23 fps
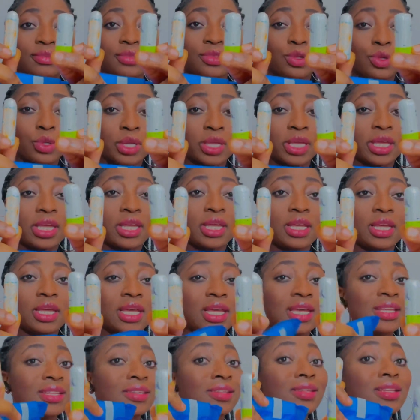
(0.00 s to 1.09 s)
Okay,
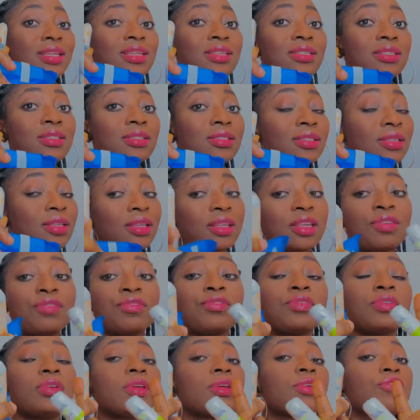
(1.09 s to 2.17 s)
this,
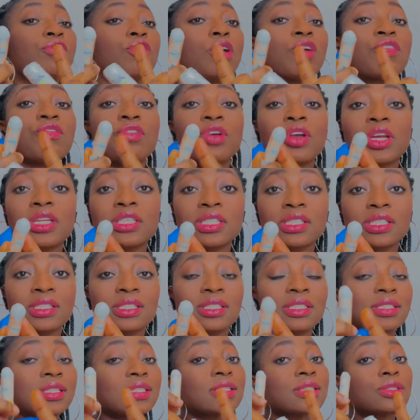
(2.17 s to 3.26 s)
if you're a virgin,
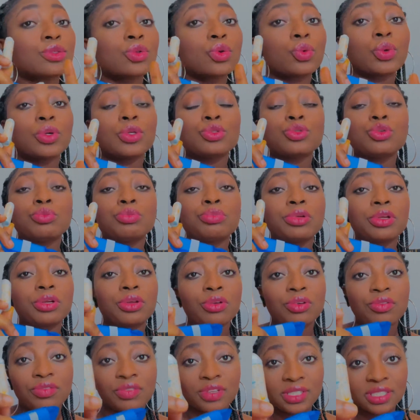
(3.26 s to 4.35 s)
this is not going to break
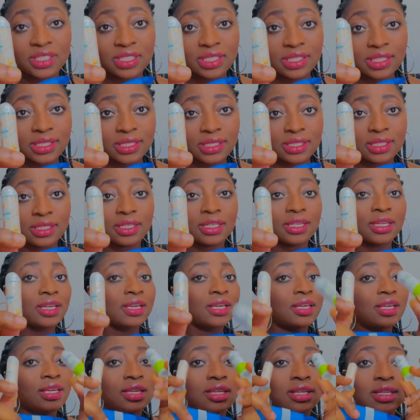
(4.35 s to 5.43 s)
your virginity,
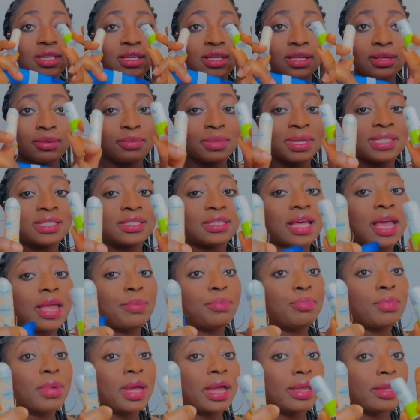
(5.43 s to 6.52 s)
but
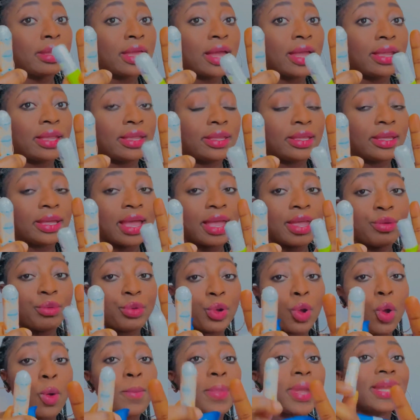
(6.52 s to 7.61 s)
I
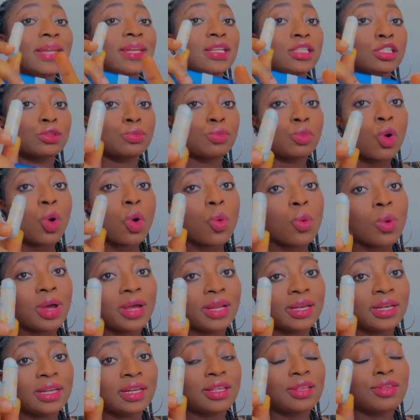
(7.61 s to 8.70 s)
recommend a small
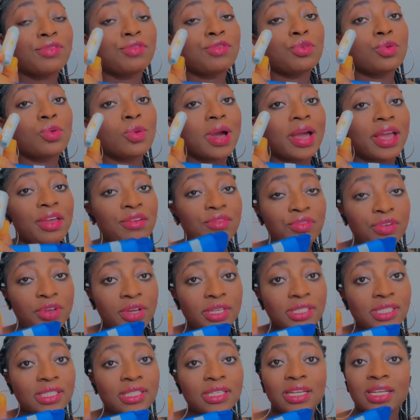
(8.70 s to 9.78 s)
one if you are a
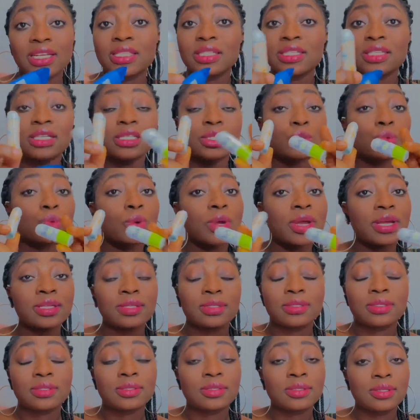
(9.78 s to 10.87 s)
virgin, and it
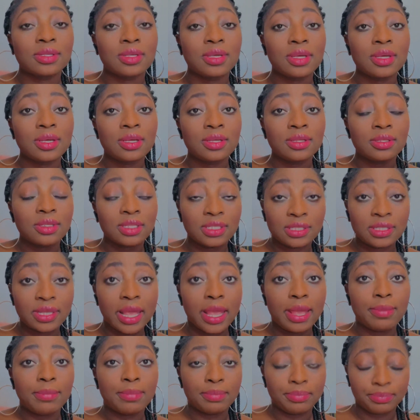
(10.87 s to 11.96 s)
works the
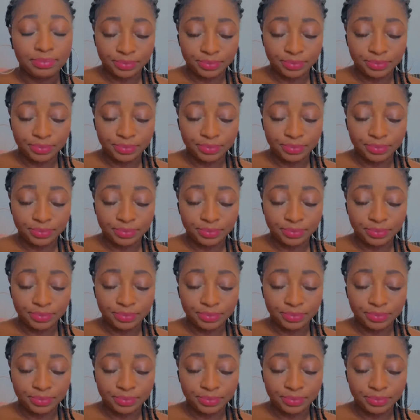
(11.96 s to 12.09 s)
same.